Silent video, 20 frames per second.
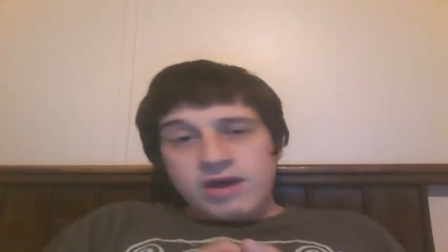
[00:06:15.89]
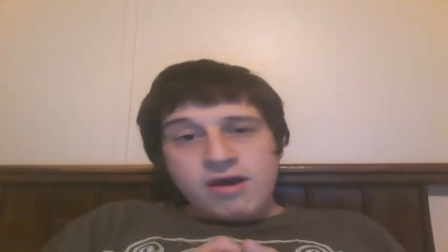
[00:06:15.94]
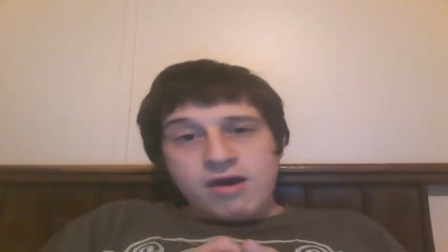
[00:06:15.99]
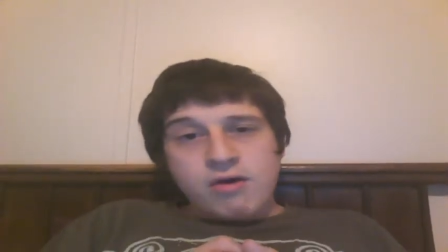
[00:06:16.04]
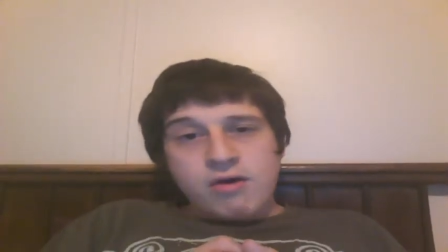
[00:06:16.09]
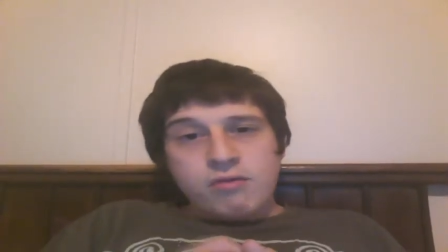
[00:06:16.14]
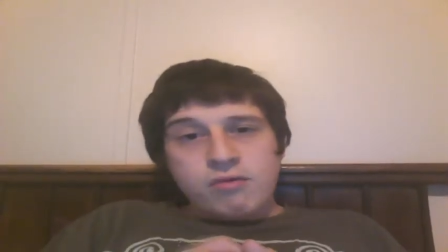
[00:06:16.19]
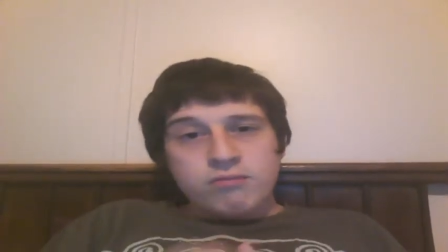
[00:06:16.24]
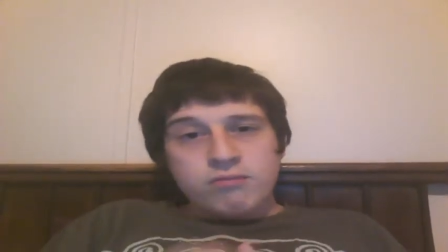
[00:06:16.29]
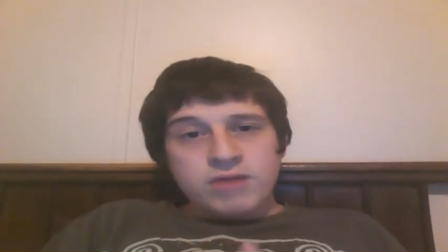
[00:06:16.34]

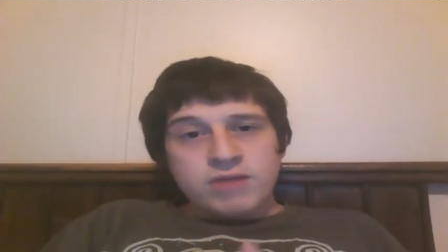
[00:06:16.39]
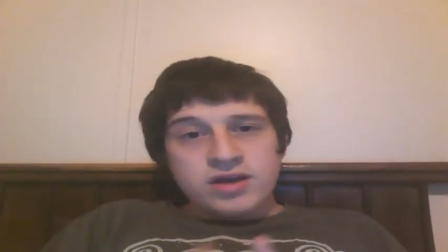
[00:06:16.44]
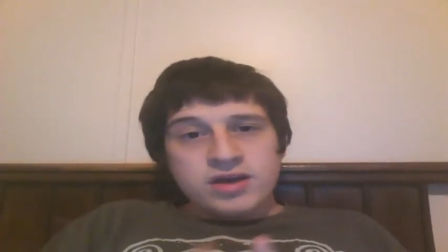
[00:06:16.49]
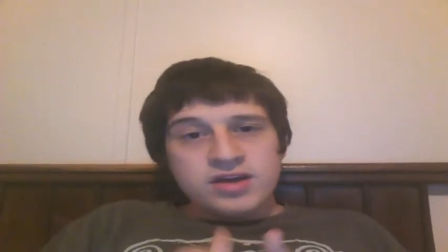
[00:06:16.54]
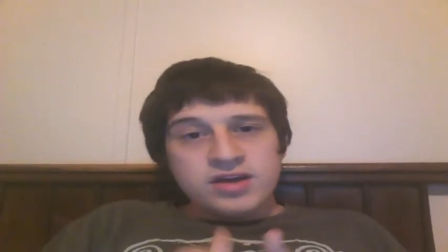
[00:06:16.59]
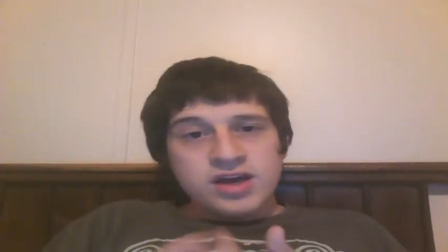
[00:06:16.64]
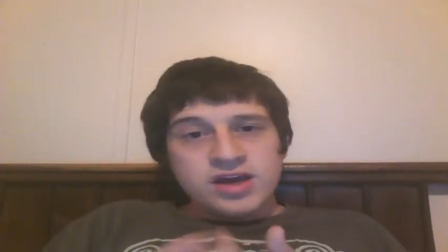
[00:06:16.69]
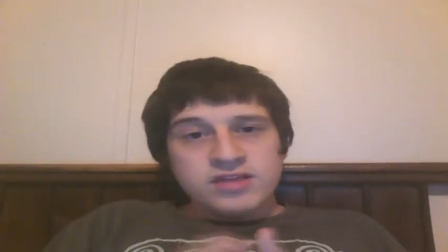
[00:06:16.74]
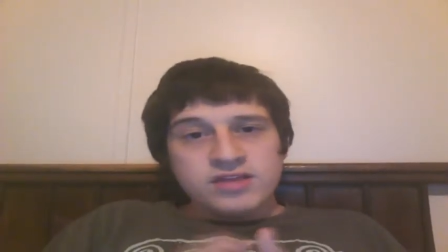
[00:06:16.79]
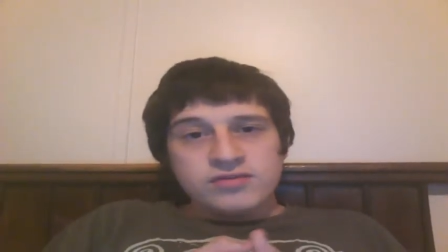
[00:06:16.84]
out my
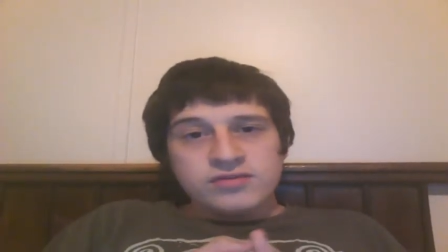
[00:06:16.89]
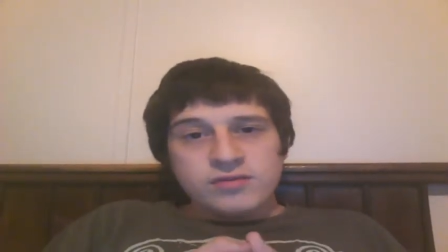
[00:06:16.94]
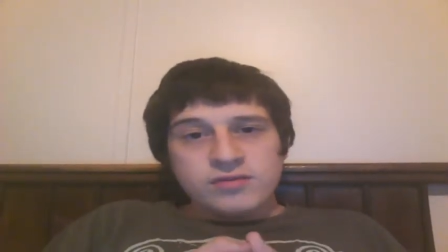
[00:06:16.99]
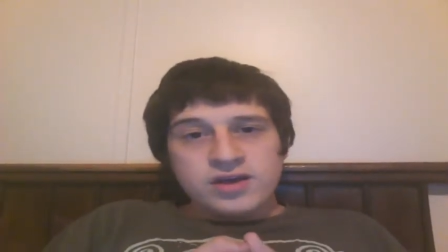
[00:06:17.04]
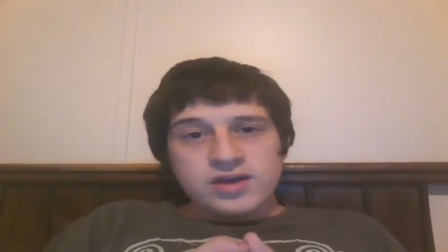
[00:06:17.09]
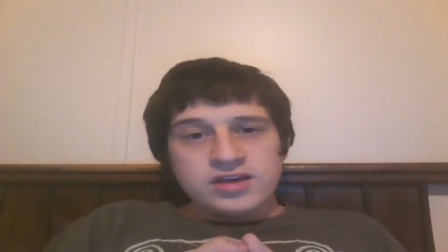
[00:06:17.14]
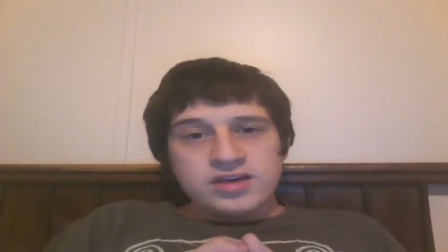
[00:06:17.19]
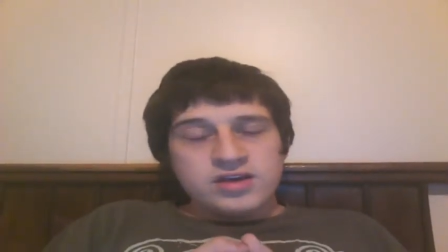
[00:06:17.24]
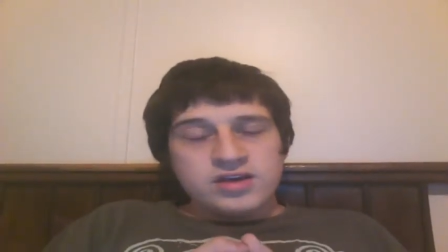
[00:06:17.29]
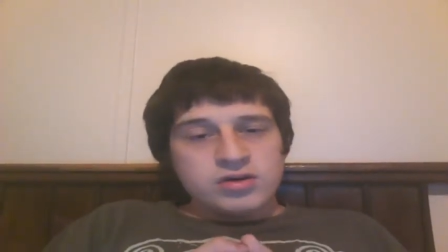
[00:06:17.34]
ninth
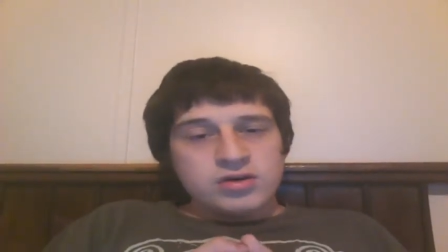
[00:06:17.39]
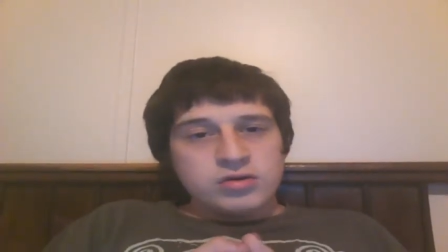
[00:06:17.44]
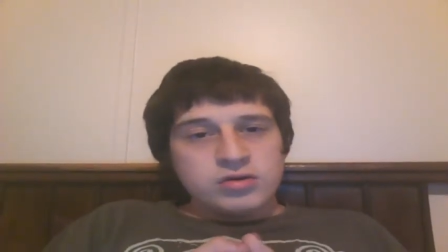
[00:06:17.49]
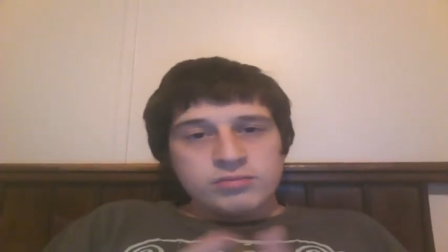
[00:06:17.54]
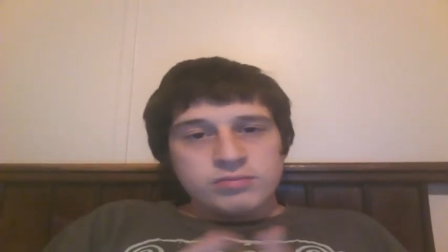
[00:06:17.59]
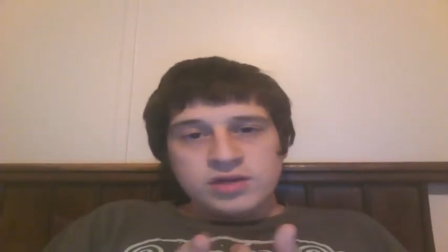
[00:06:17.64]
grade year,